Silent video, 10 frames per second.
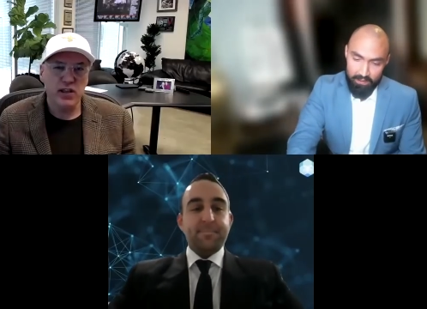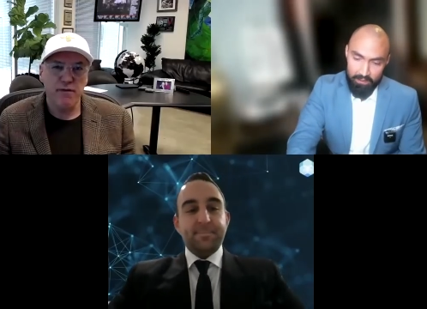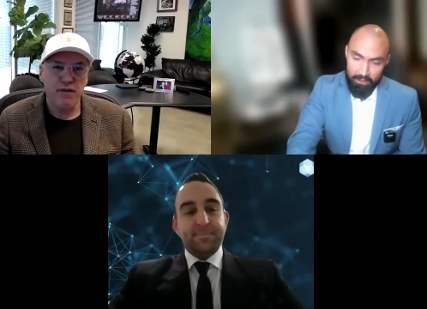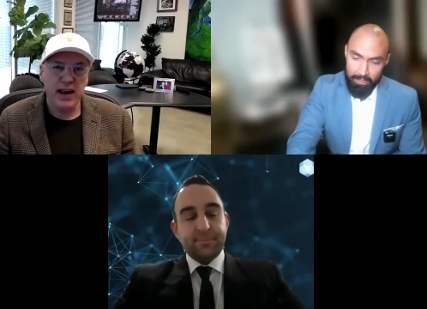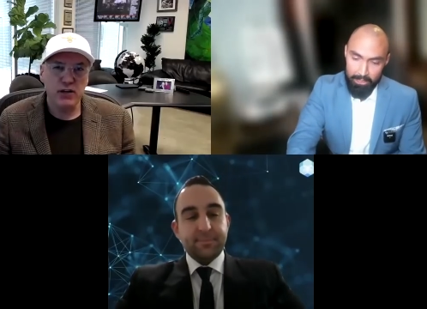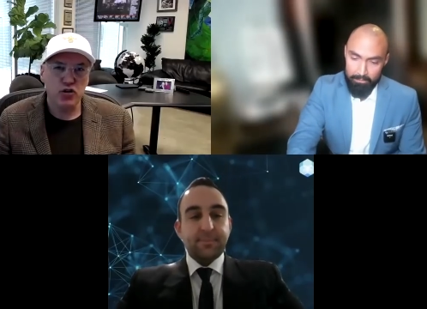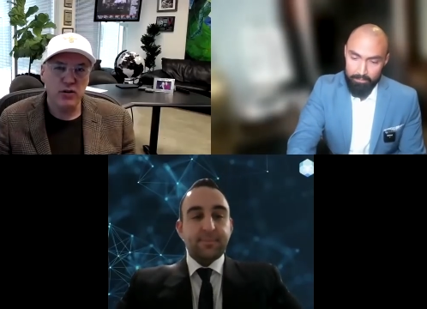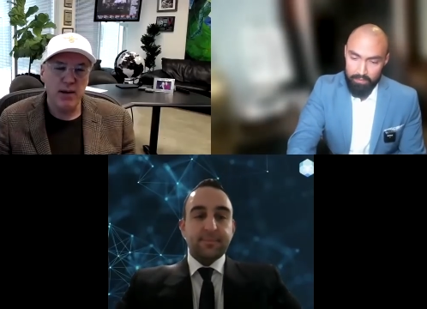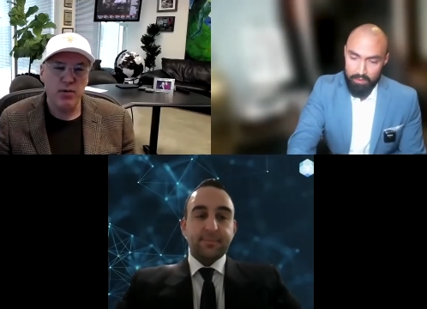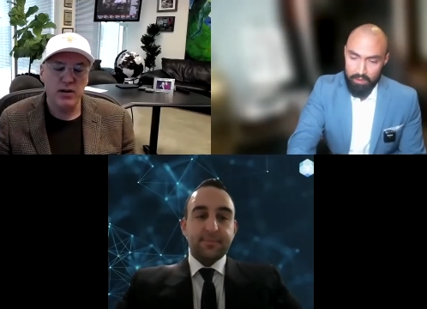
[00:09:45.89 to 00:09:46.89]
Speaker 1: They forget your
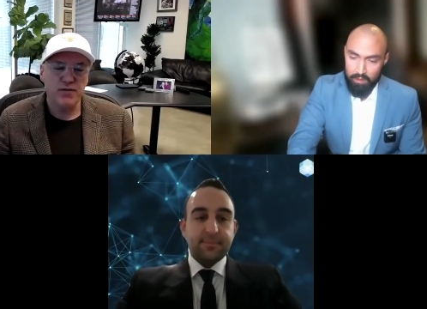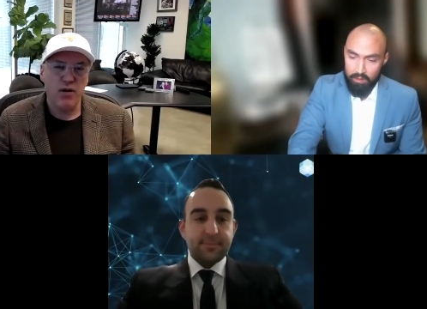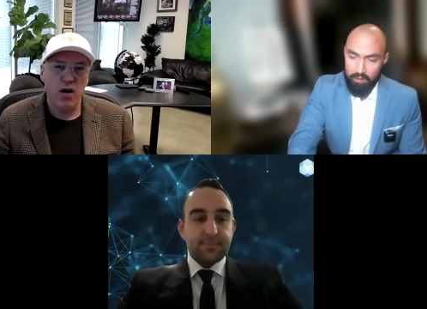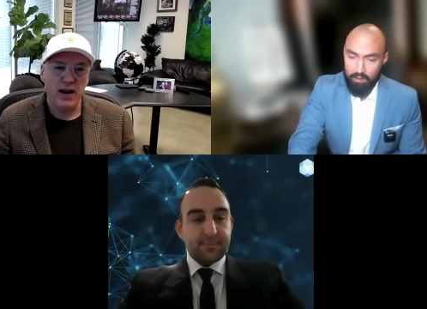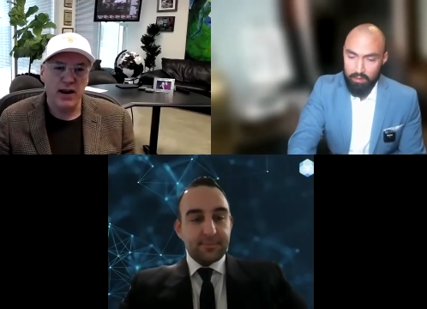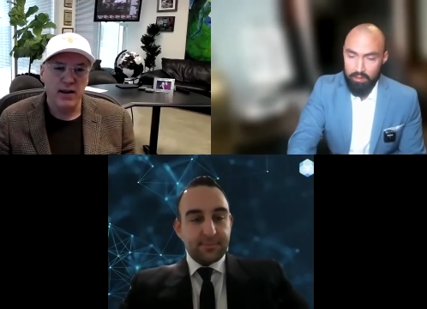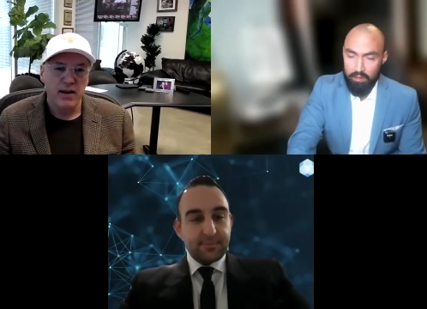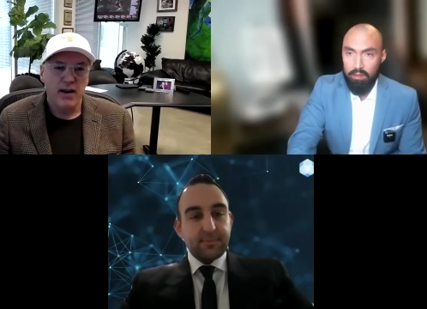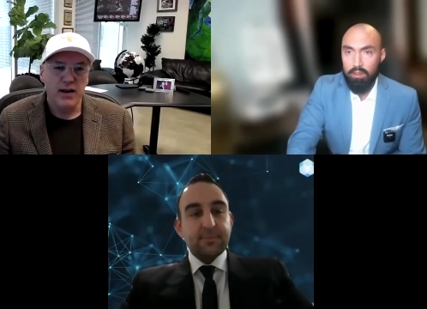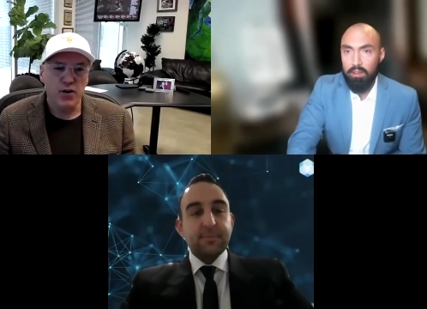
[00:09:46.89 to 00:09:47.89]
name when it's falling
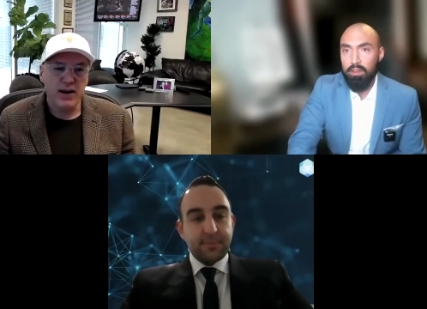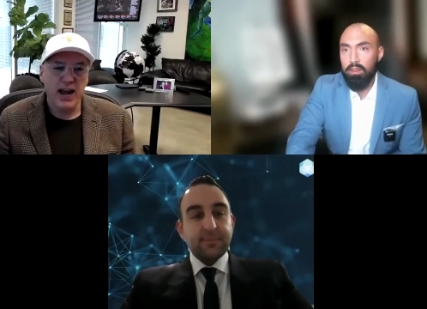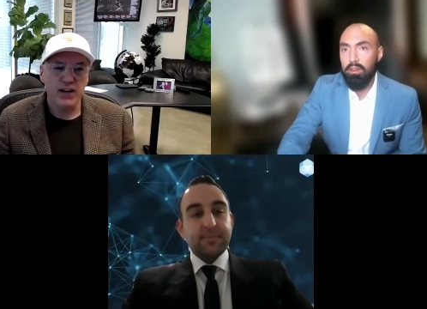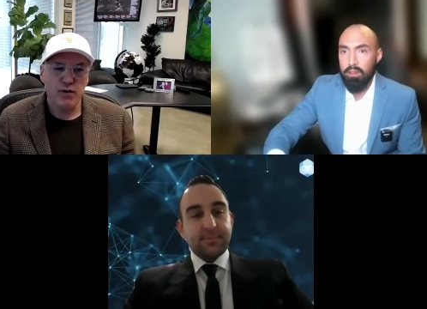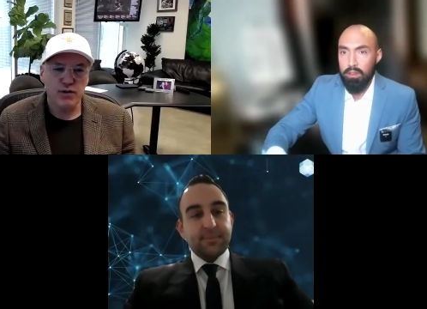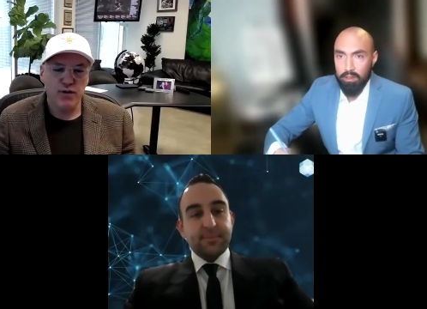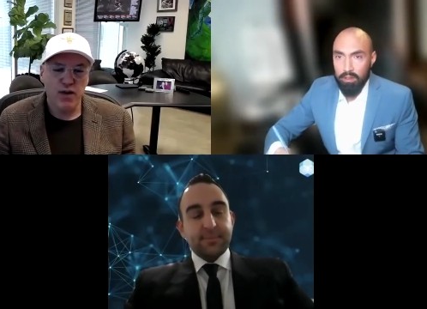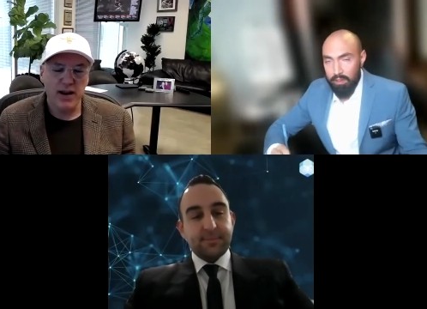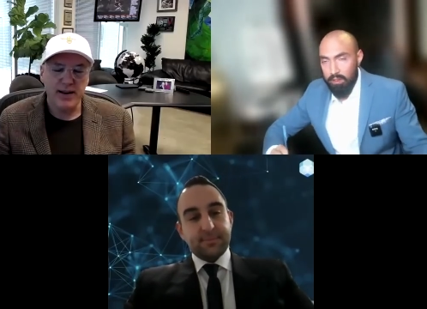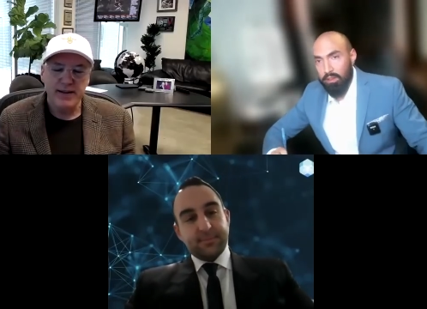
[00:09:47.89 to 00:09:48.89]
and your cash flow is
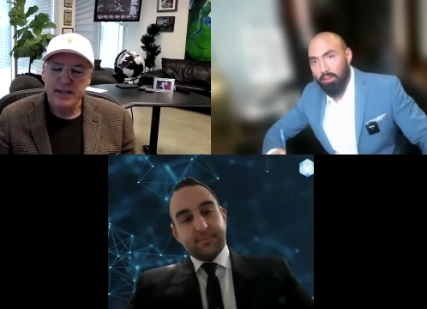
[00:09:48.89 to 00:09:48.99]
falling.